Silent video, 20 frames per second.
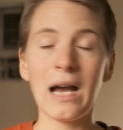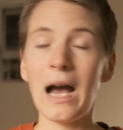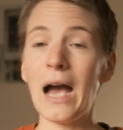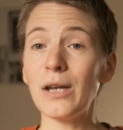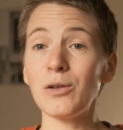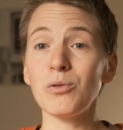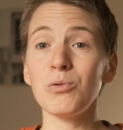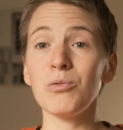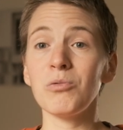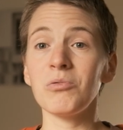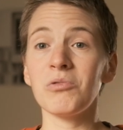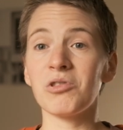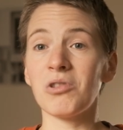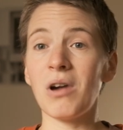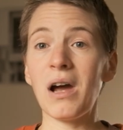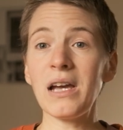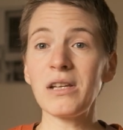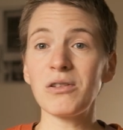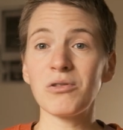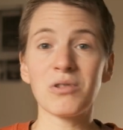I do
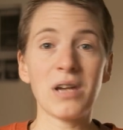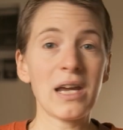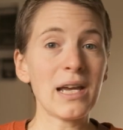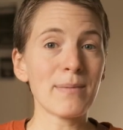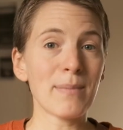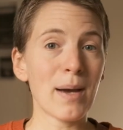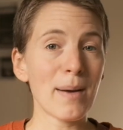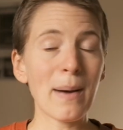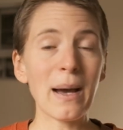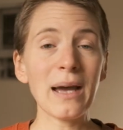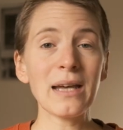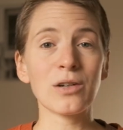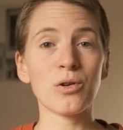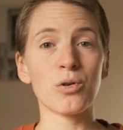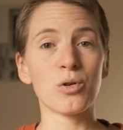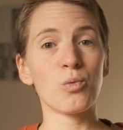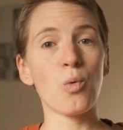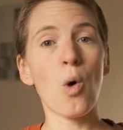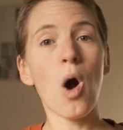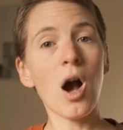try to take my bike
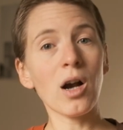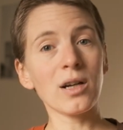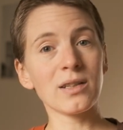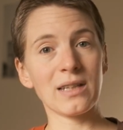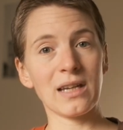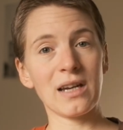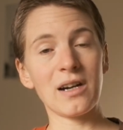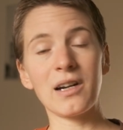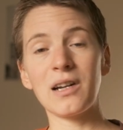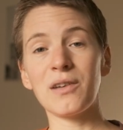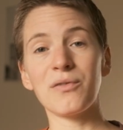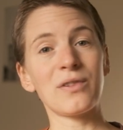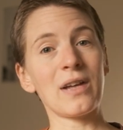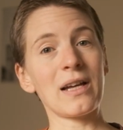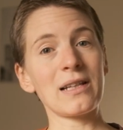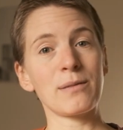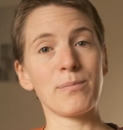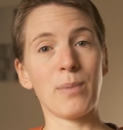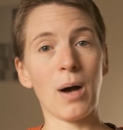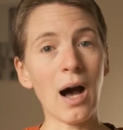or walk there if
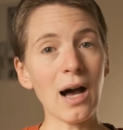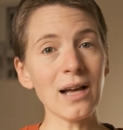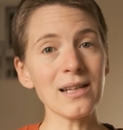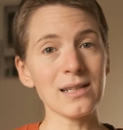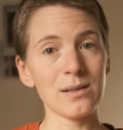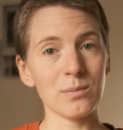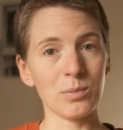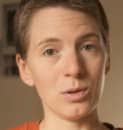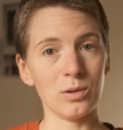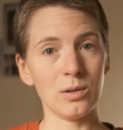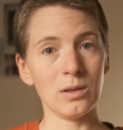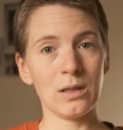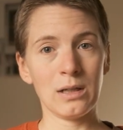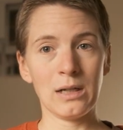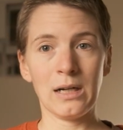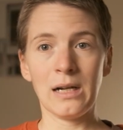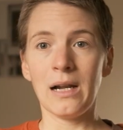that's possible.